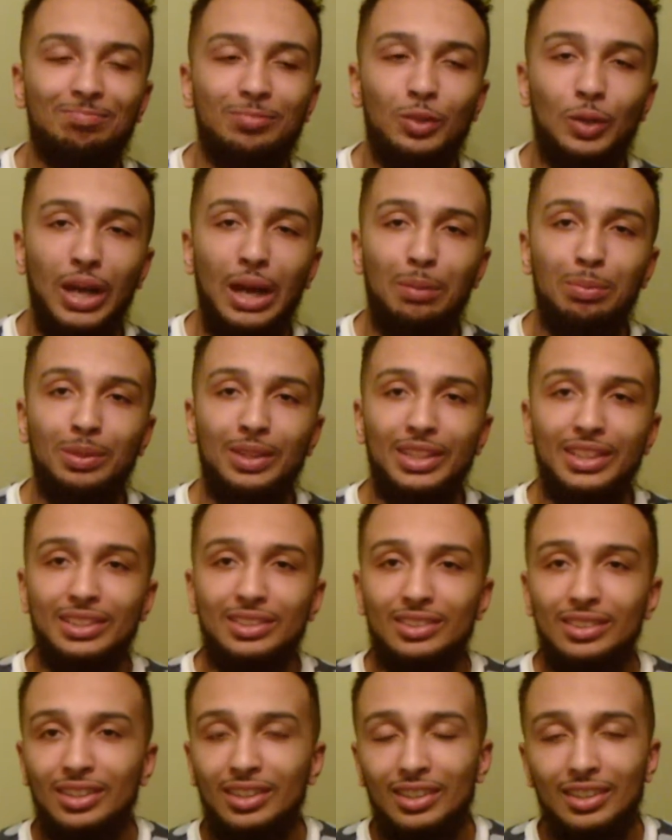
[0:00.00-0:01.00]
grappling.
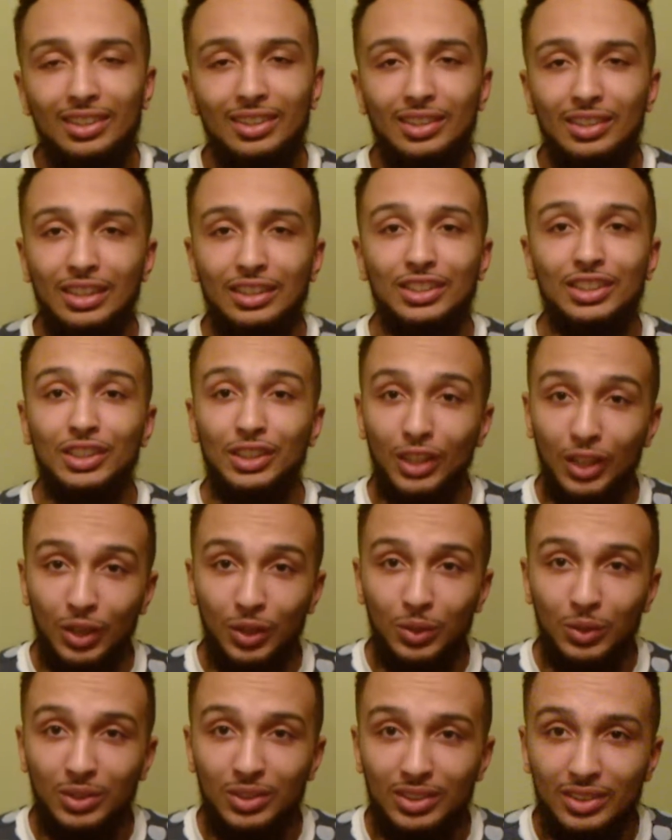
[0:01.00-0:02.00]
I should
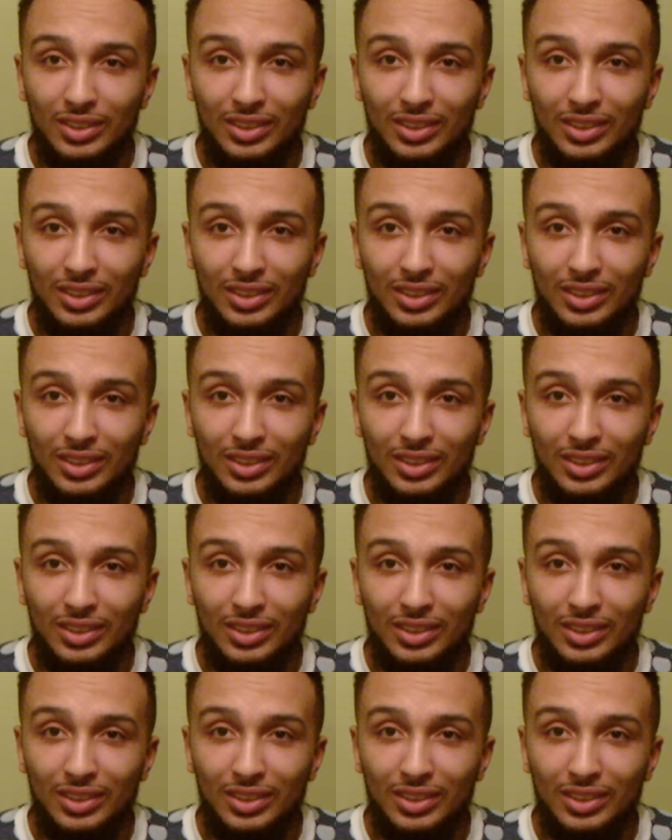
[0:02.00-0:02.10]
know.